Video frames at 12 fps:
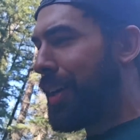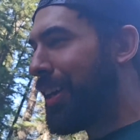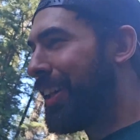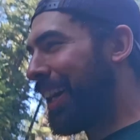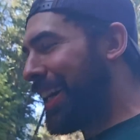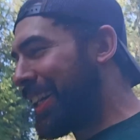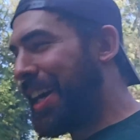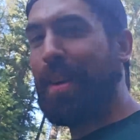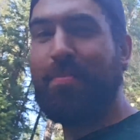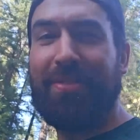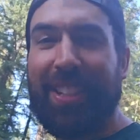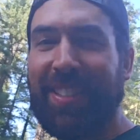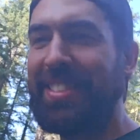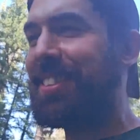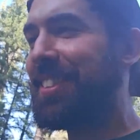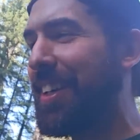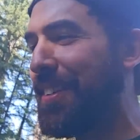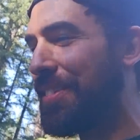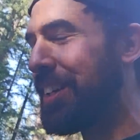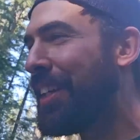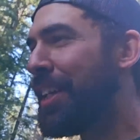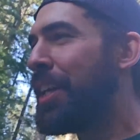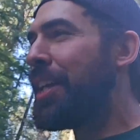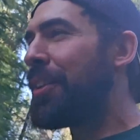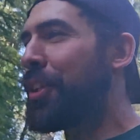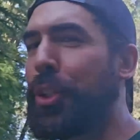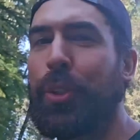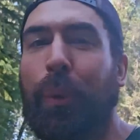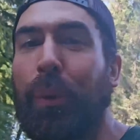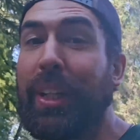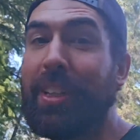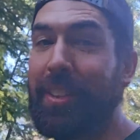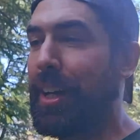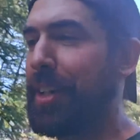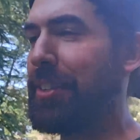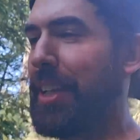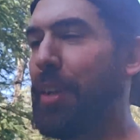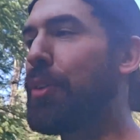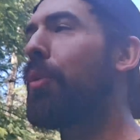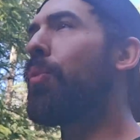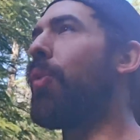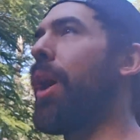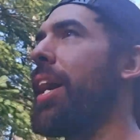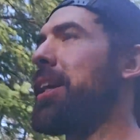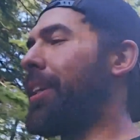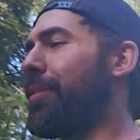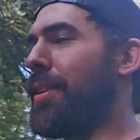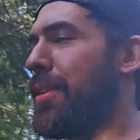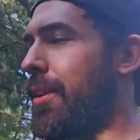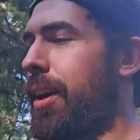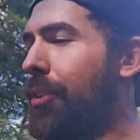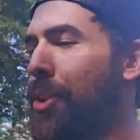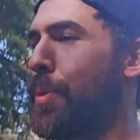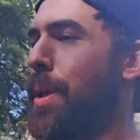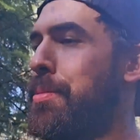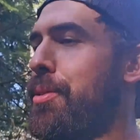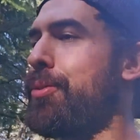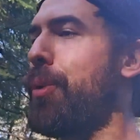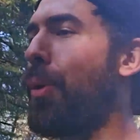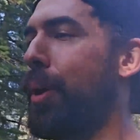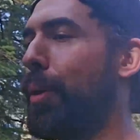like Humvees and stuff. The story does, I don't know why I never thought this way before